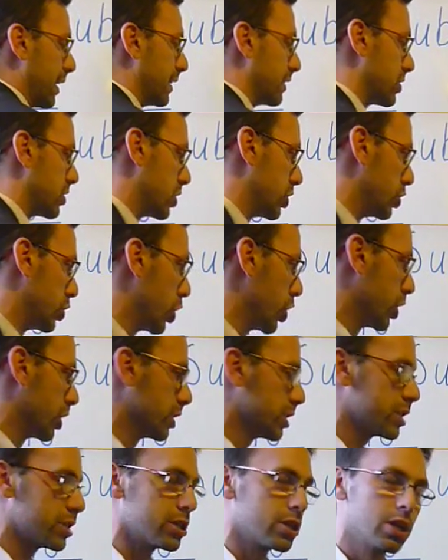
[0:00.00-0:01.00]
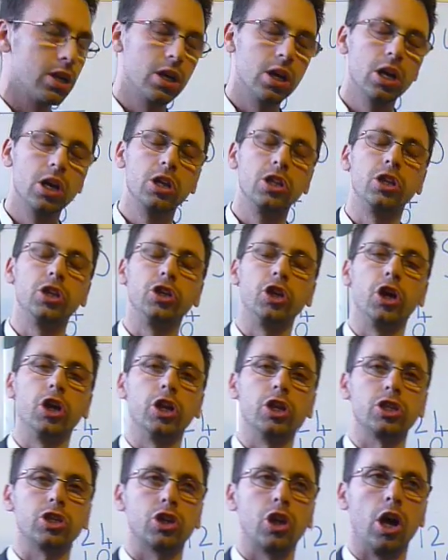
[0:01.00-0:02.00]
into the
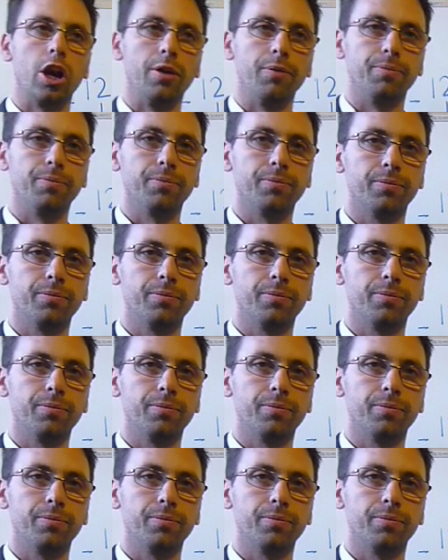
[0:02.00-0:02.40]
units column.